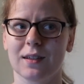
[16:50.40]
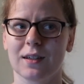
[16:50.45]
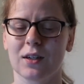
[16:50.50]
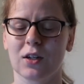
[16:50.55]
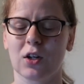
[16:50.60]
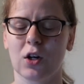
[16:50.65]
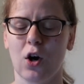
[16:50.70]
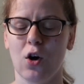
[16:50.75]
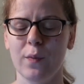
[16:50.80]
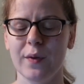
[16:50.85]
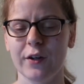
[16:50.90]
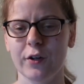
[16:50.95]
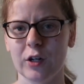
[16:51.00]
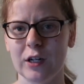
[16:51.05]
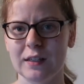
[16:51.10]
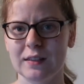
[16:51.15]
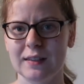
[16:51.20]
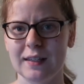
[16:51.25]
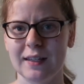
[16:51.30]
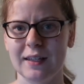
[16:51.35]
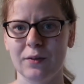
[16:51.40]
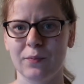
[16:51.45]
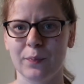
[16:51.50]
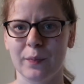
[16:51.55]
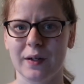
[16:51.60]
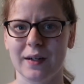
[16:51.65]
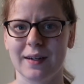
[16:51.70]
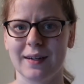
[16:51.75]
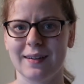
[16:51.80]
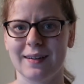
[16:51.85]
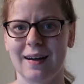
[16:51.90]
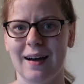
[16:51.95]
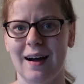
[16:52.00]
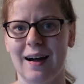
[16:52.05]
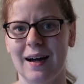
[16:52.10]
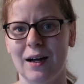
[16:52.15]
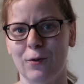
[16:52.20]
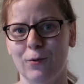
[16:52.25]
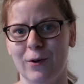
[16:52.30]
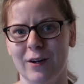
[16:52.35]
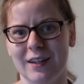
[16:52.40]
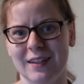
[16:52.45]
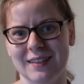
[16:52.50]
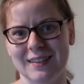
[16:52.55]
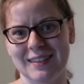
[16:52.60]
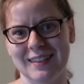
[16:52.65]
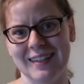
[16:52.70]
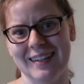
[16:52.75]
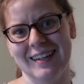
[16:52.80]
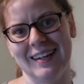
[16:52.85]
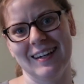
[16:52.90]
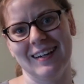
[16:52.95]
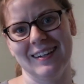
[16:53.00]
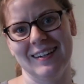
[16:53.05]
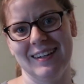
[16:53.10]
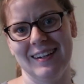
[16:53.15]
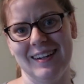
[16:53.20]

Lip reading: Call me crazy, but I wanted to get